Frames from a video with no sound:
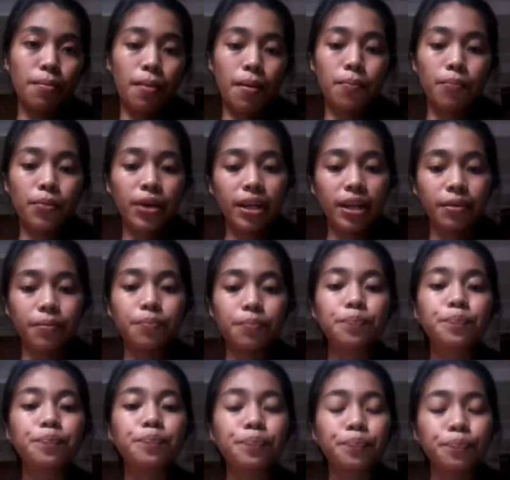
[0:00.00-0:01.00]
membrane.
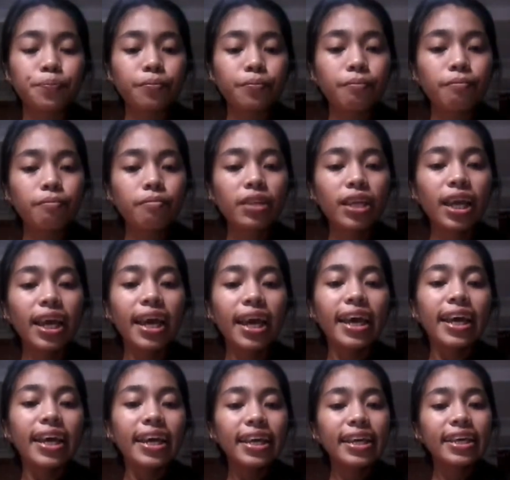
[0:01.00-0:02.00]

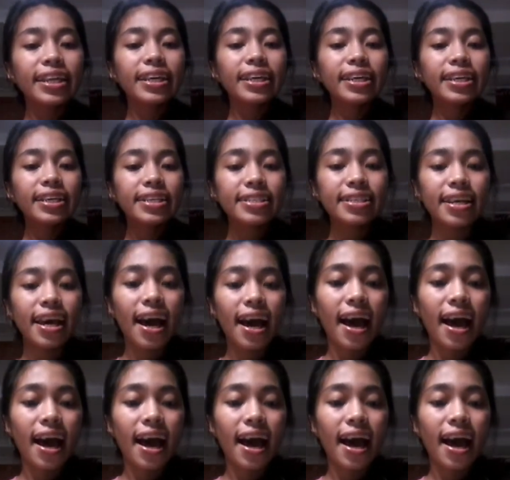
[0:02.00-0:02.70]
It is